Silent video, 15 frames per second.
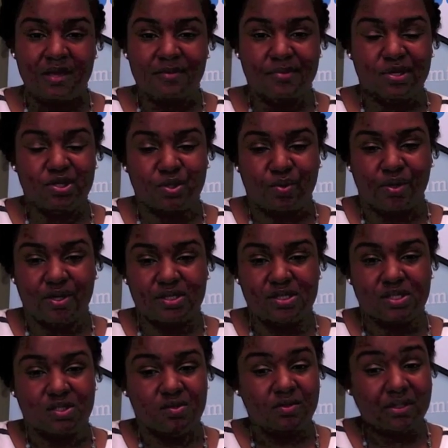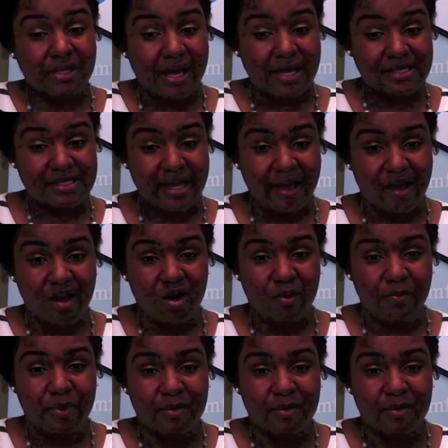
Be sure to utilize that help